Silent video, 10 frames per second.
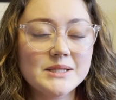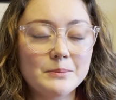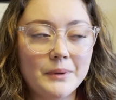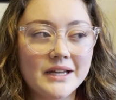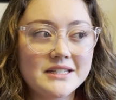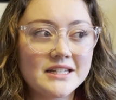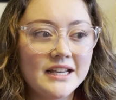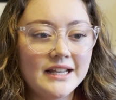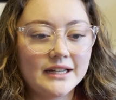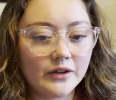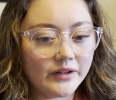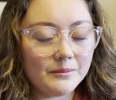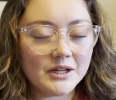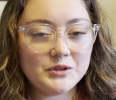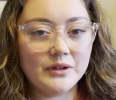But now that I'm
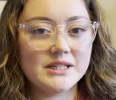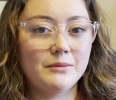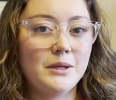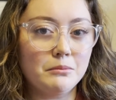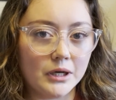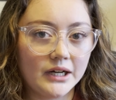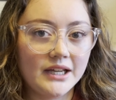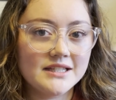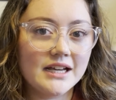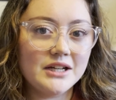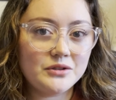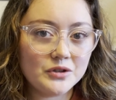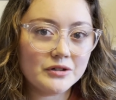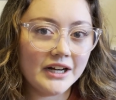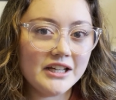not doing as many markets, I do
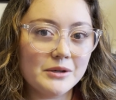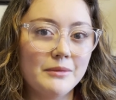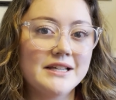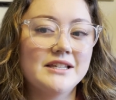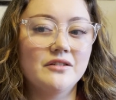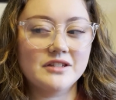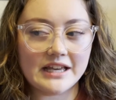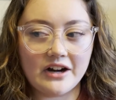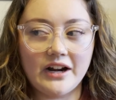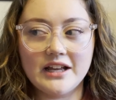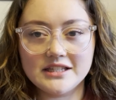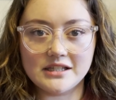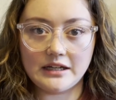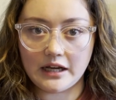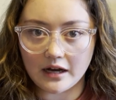try to give myself Saturday and
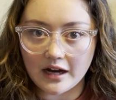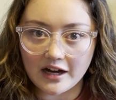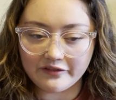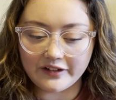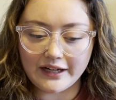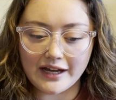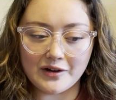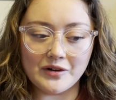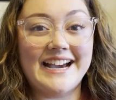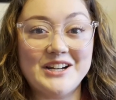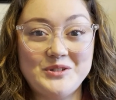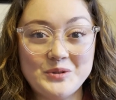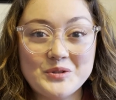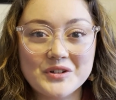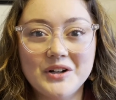Sunday off, and now I do
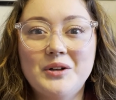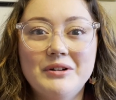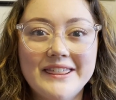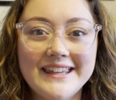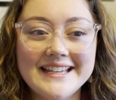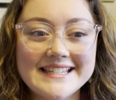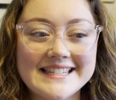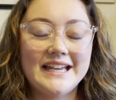struggle with this.